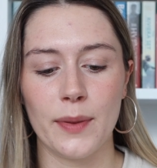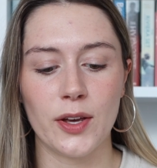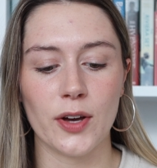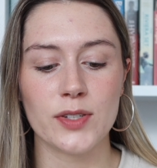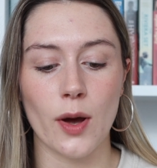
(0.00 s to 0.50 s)

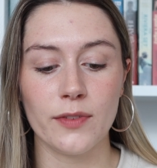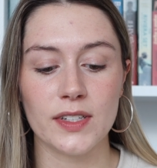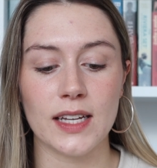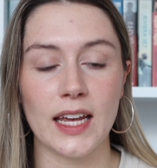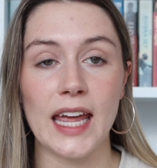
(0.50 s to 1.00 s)
because
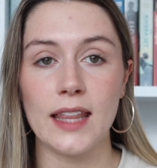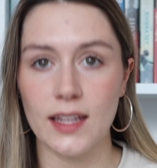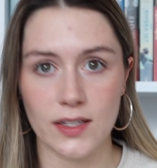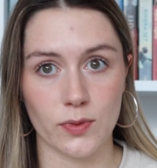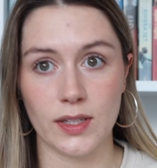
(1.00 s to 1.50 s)
obviously in
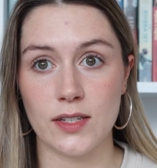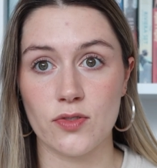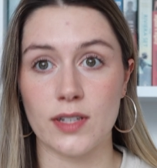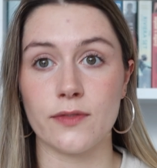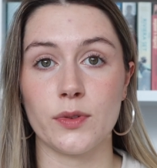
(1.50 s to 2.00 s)
these really
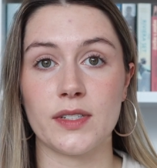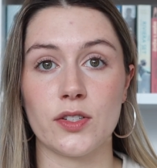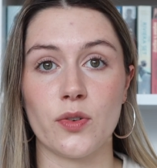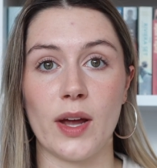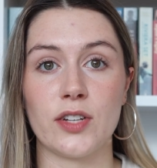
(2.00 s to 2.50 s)
stressful
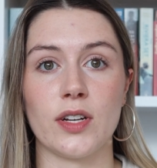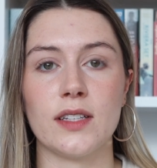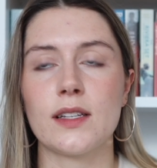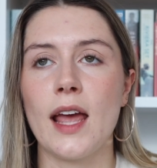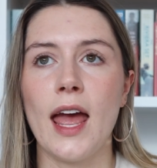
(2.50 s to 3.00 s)

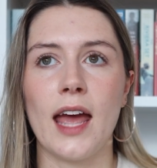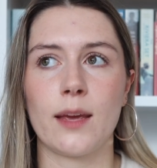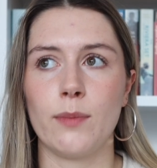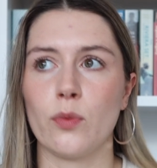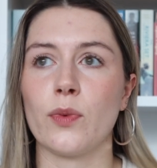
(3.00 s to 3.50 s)
situations it
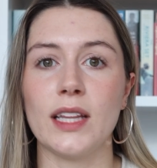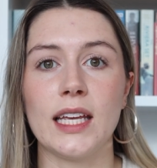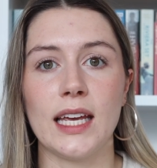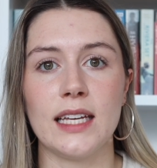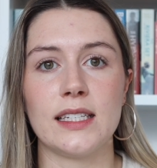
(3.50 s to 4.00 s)
can be really
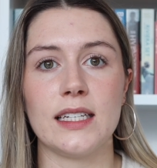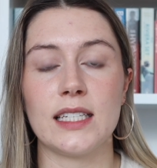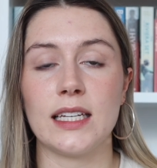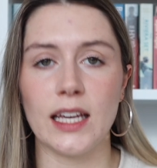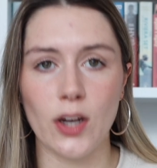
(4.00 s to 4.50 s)
easy
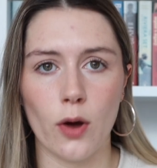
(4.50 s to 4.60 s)
to get